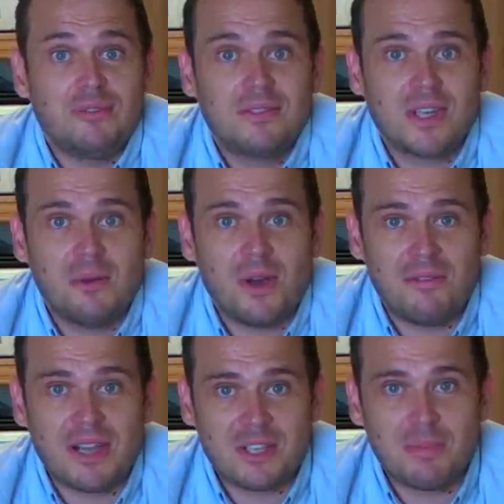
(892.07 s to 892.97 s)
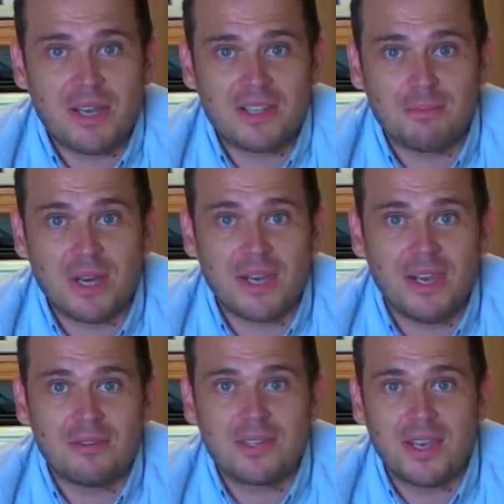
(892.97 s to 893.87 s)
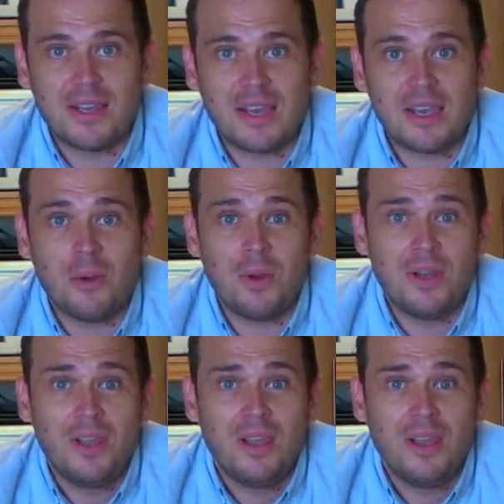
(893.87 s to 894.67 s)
So I've had to pay some money out to get that going.